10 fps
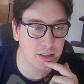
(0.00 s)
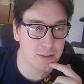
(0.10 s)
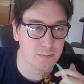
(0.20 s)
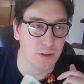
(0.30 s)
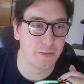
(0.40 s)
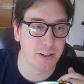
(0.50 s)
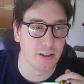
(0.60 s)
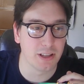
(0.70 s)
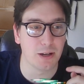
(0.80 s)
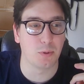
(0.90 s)

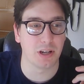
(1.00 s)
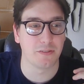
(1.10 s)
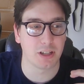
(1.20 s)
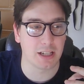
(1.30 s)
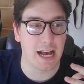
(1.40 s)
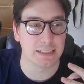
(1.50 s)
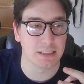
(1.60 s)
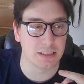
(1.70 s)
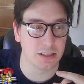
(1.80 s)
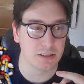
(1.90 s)
reveal that one of the
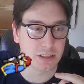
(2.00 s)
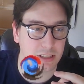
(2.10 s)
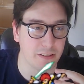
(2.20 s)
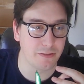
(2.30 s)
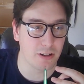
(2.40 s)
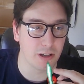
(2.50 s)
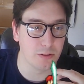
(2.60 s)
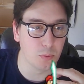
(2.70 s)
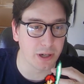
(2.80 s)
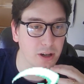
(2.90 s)
classes uses a very
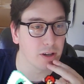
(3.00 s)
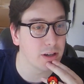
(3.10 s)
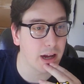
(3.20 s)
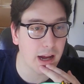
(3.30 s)
weird